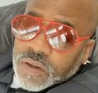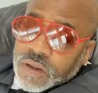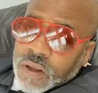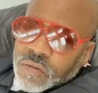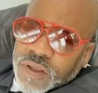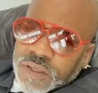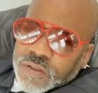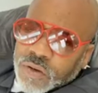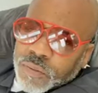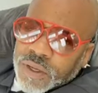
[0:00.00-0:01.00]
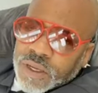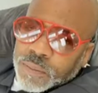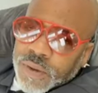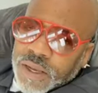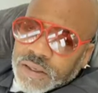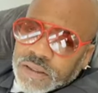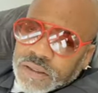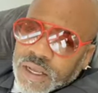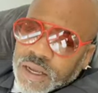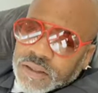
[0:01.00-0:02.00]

I don't think it's gonna be, get back. Like I